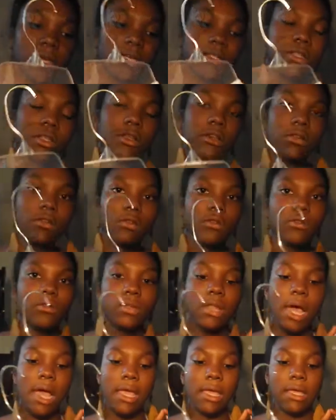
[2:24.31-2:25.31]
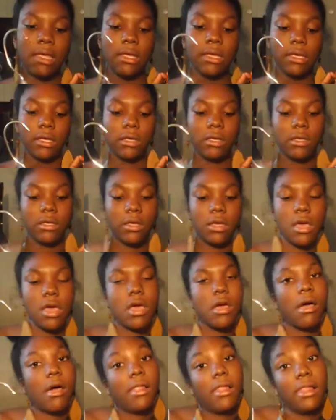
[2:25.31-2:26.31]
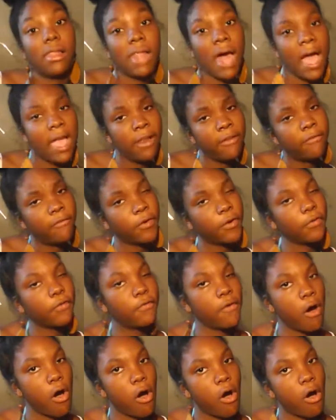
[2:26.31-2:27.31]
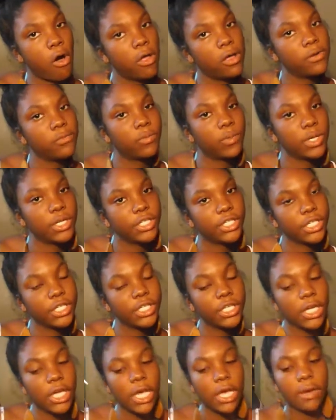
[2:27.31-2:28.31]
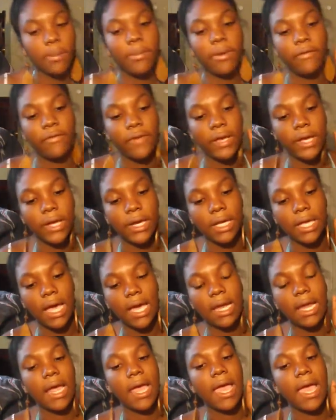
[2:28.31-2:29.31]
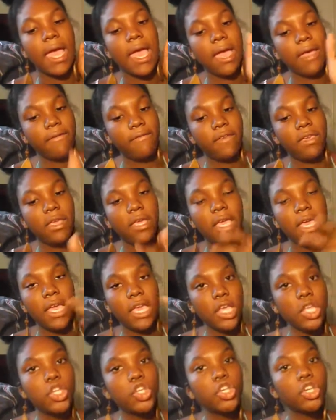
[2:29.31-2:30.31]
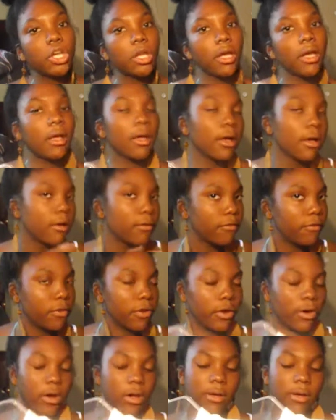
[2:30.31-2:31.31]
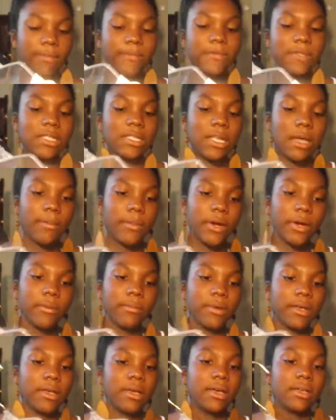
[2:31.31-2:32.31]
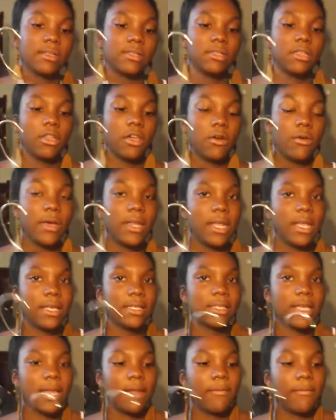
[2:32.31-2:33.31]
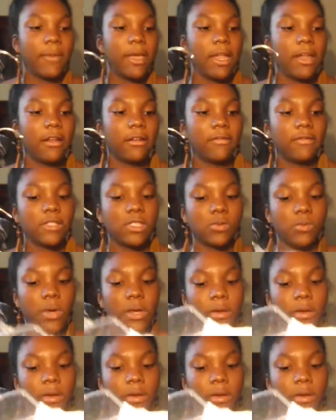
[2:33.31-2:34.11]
is a little like light for fall and winter, but very kind of heavy-ish for summer, because you know it is kind of made out of a sweater